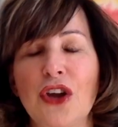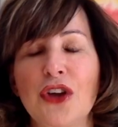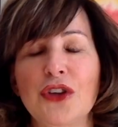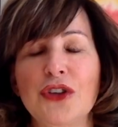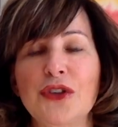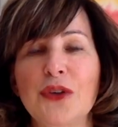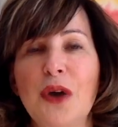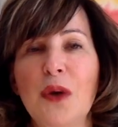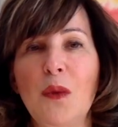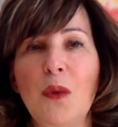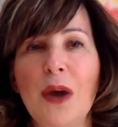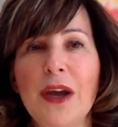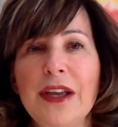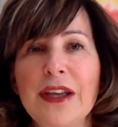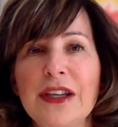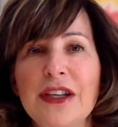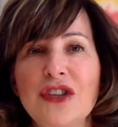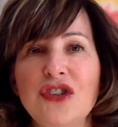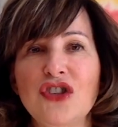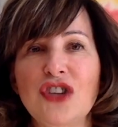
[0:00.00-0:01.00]
So I want
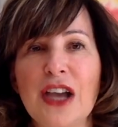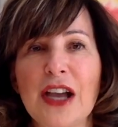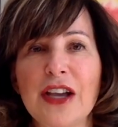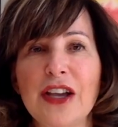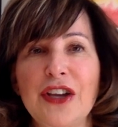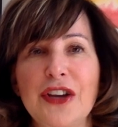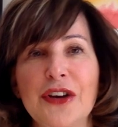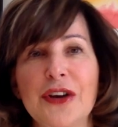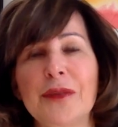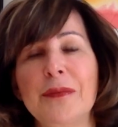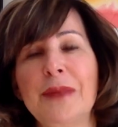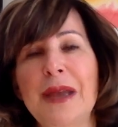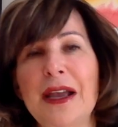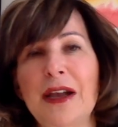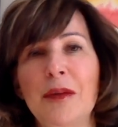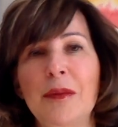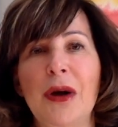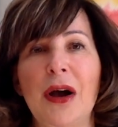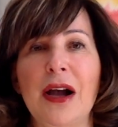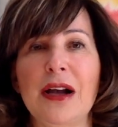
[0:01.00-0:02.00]
you to check your
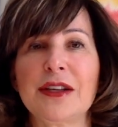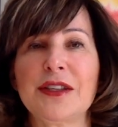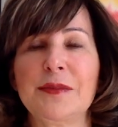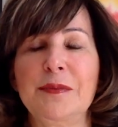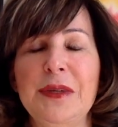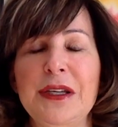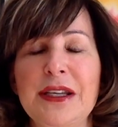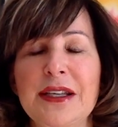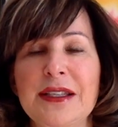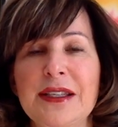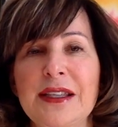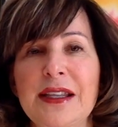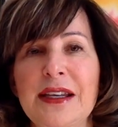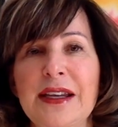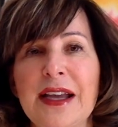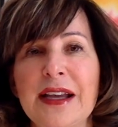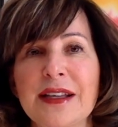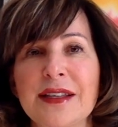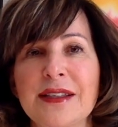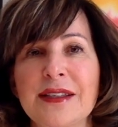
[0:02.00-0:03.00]
mailbox, because in the
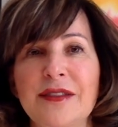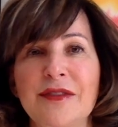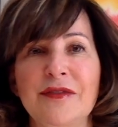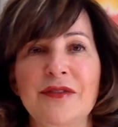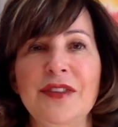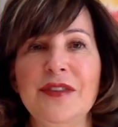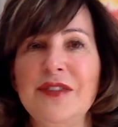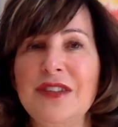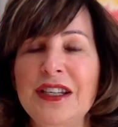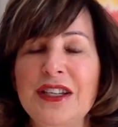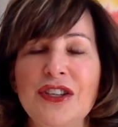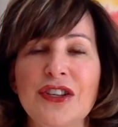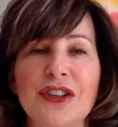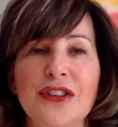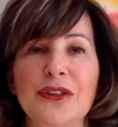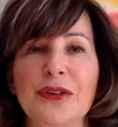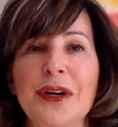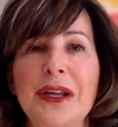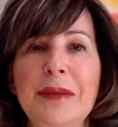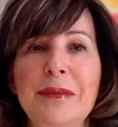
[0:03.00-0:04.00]
next 15 to
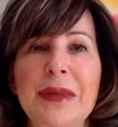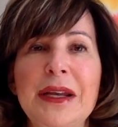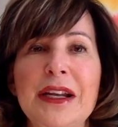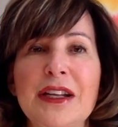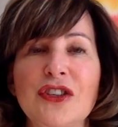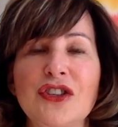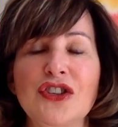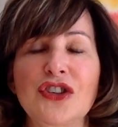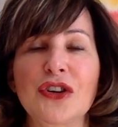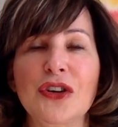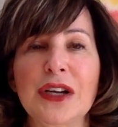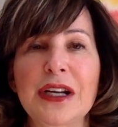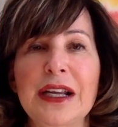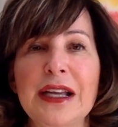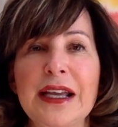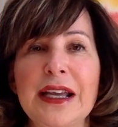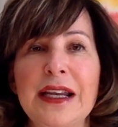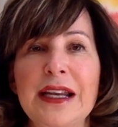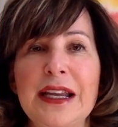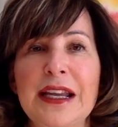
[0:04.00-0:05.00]
30 minutes, you're going to
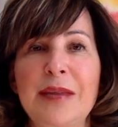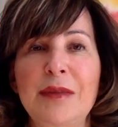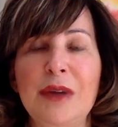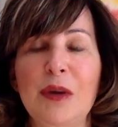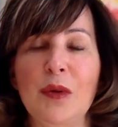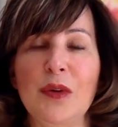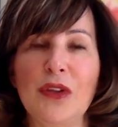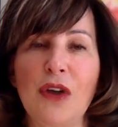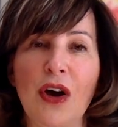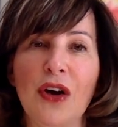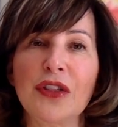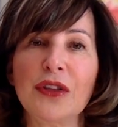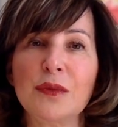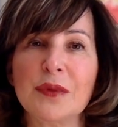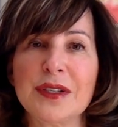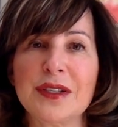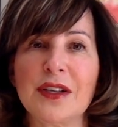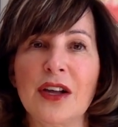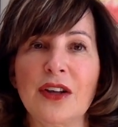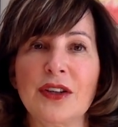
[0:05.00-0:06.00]
get an email with all the
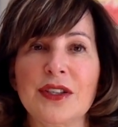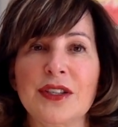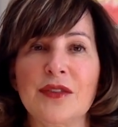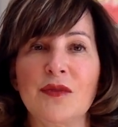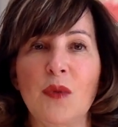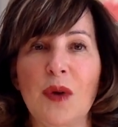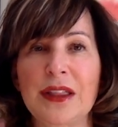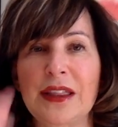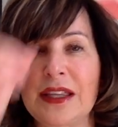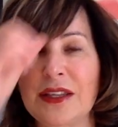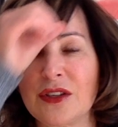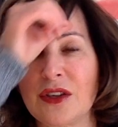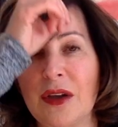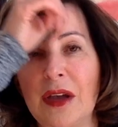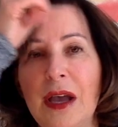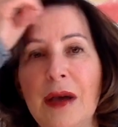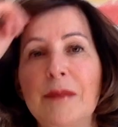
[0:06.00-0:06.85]
results of what this